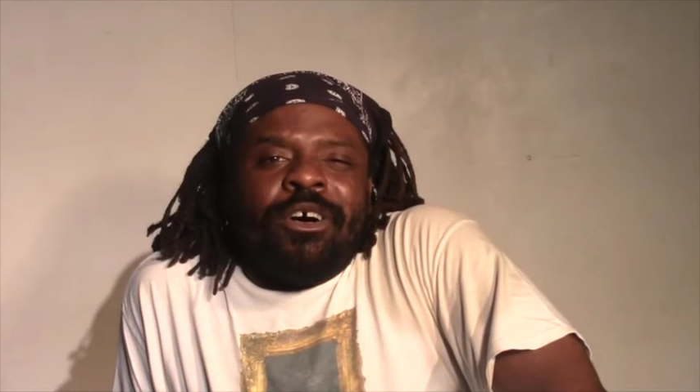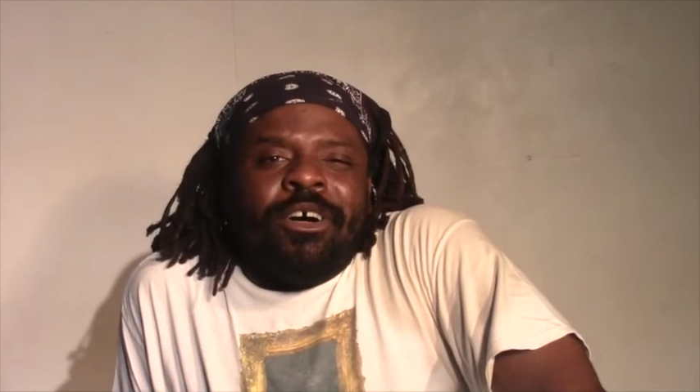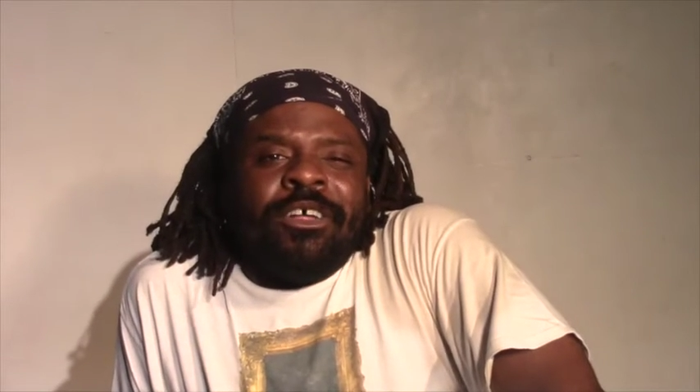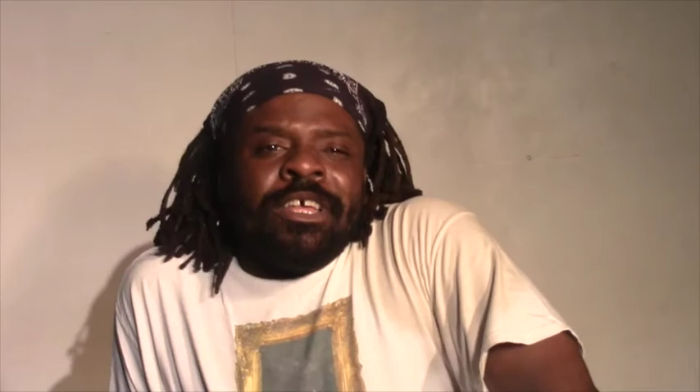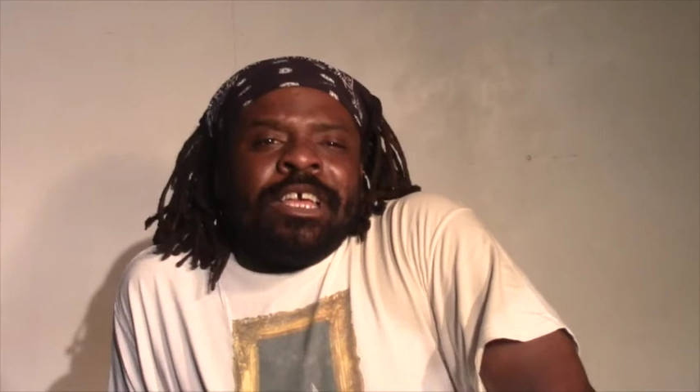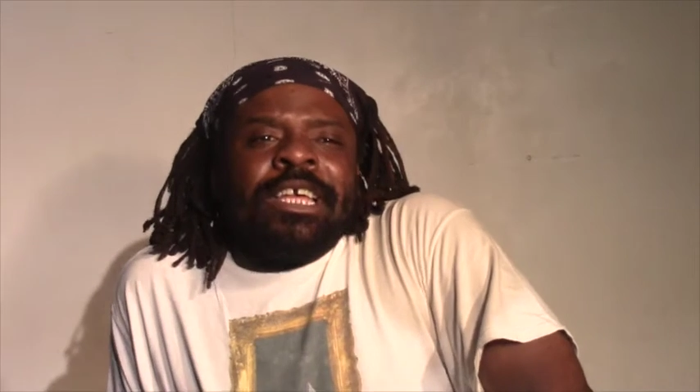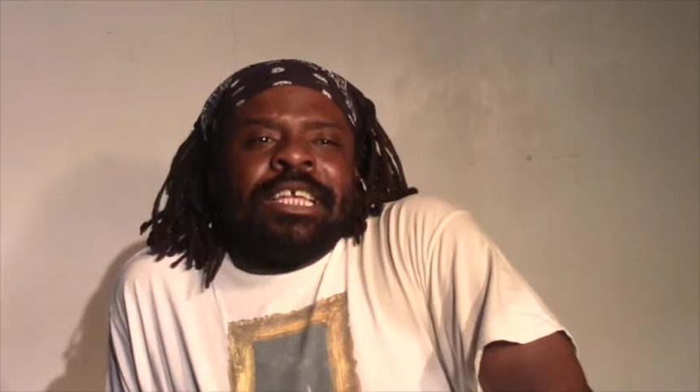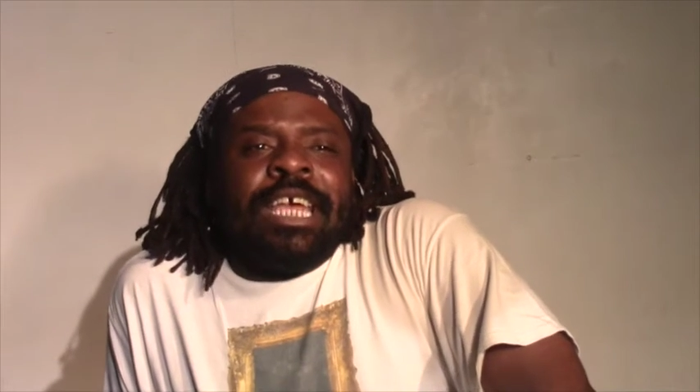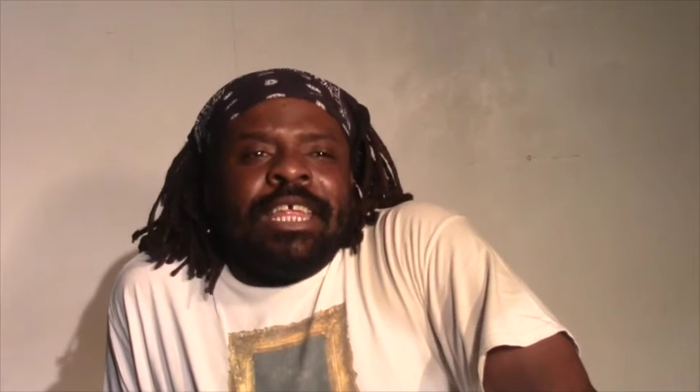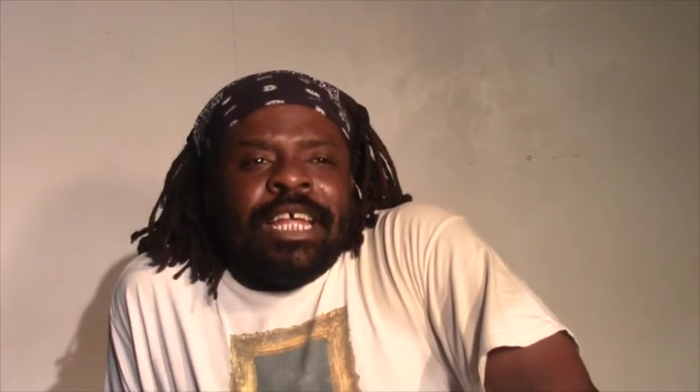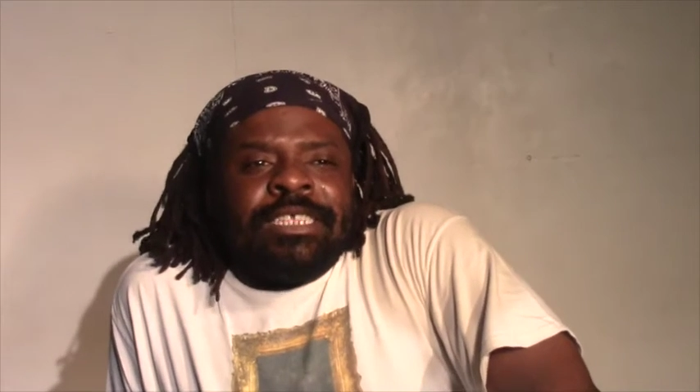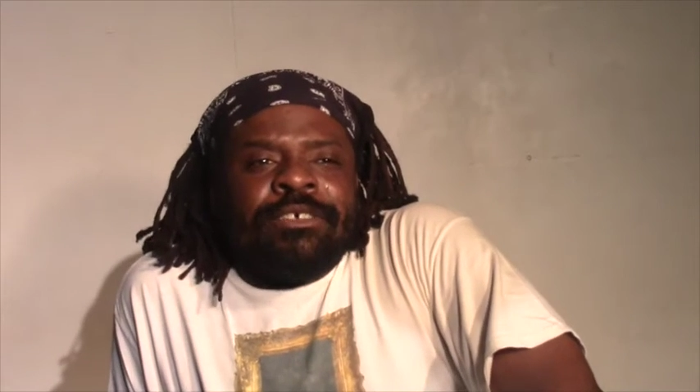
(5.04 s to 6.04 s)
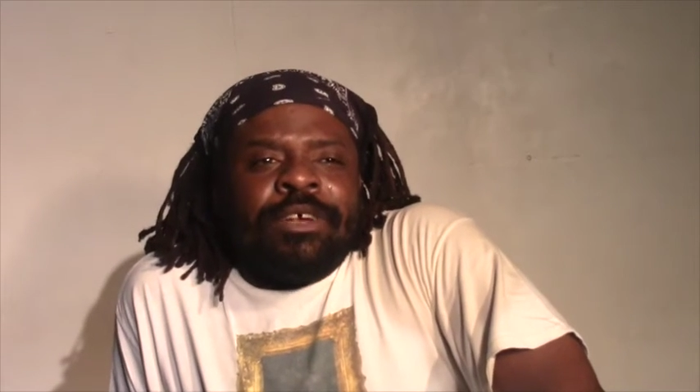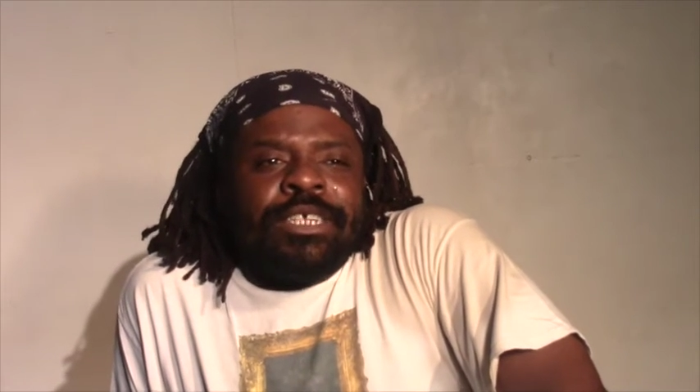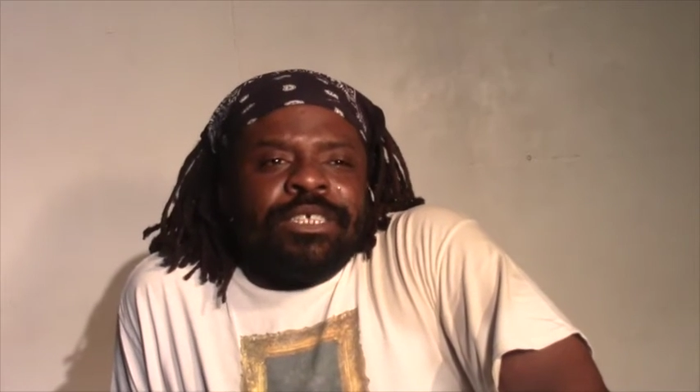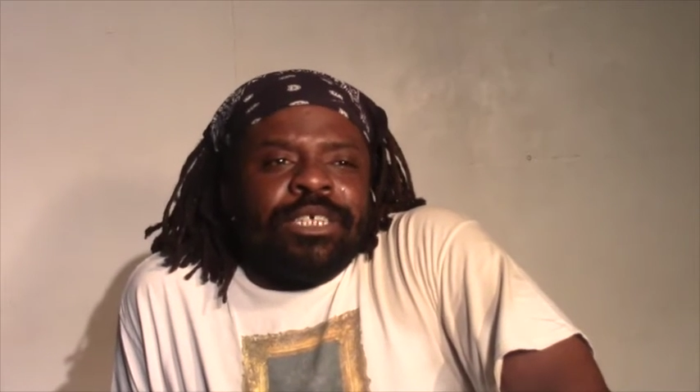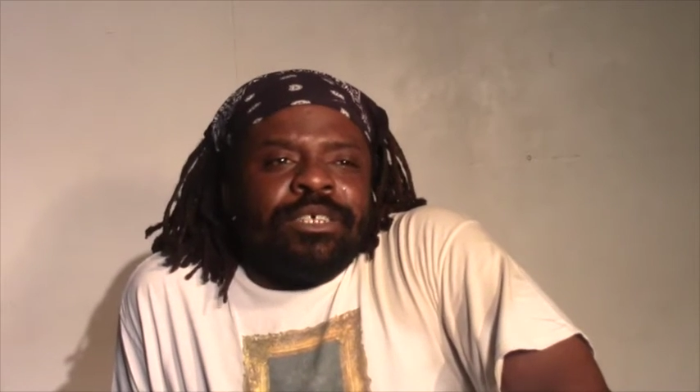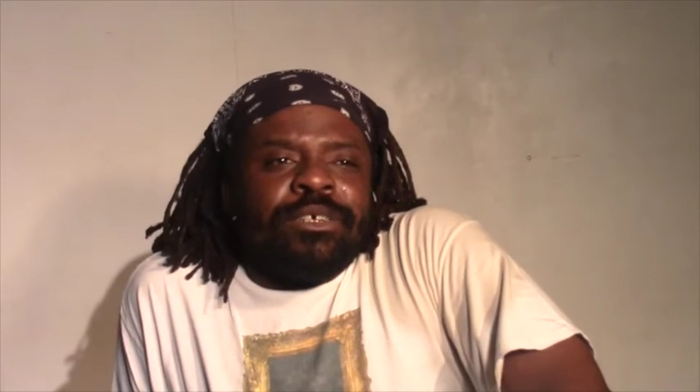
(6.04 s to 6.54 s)
all? Yeah, that's
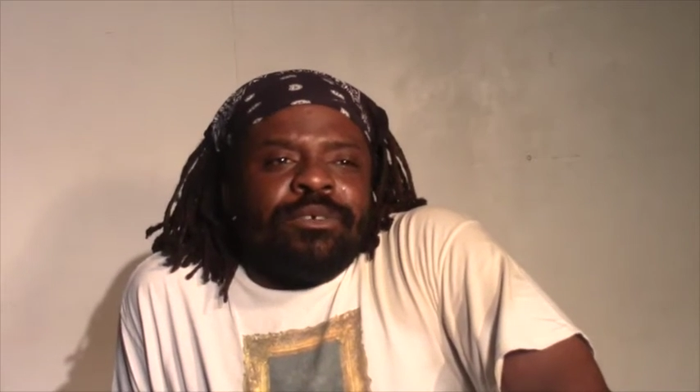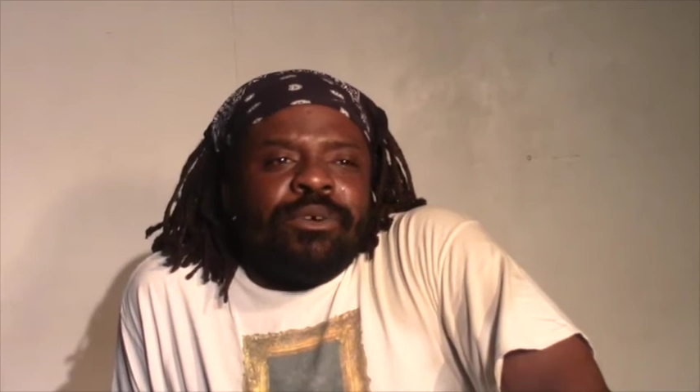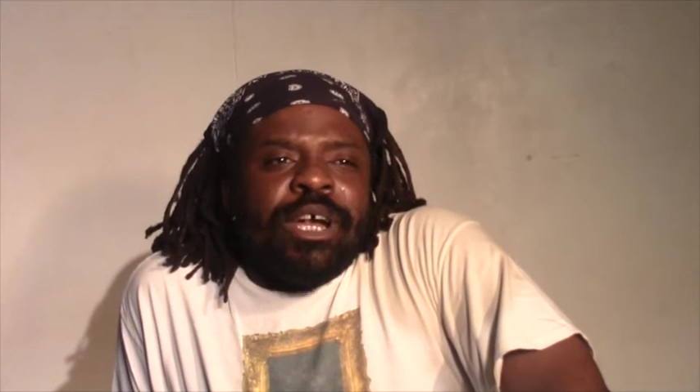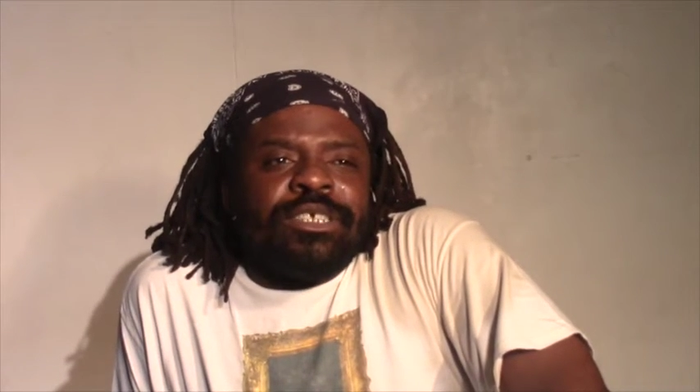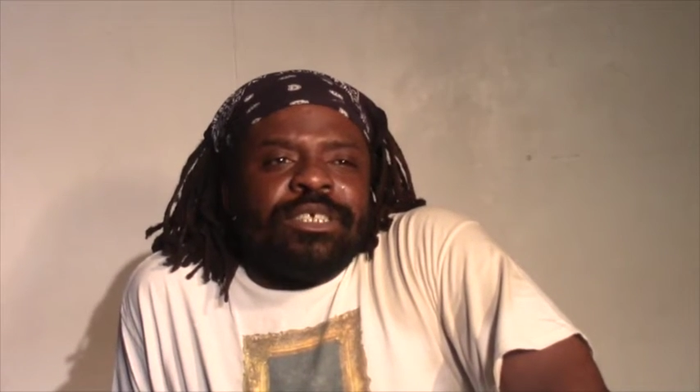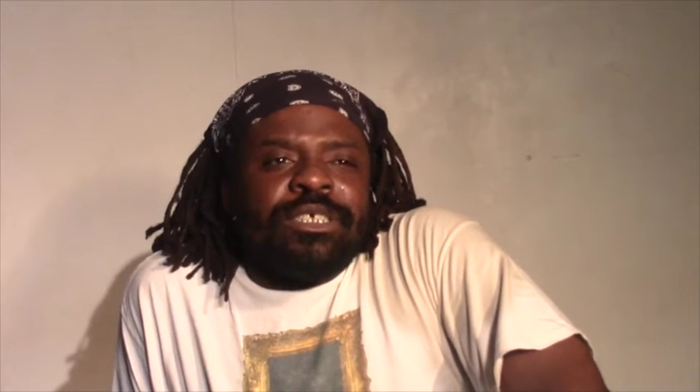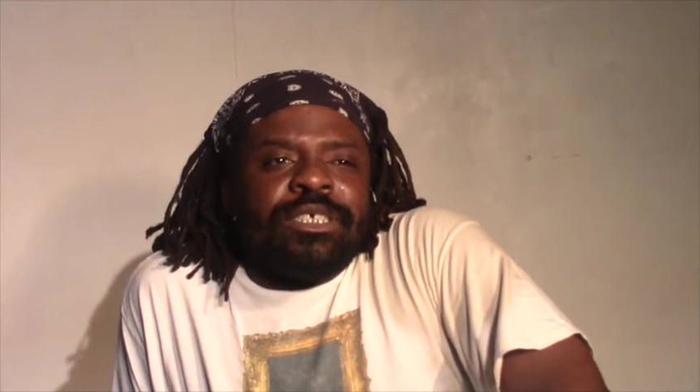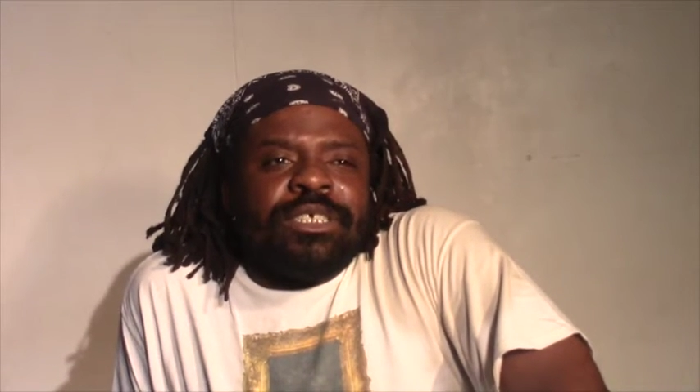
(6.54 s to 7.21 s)
actually a good question.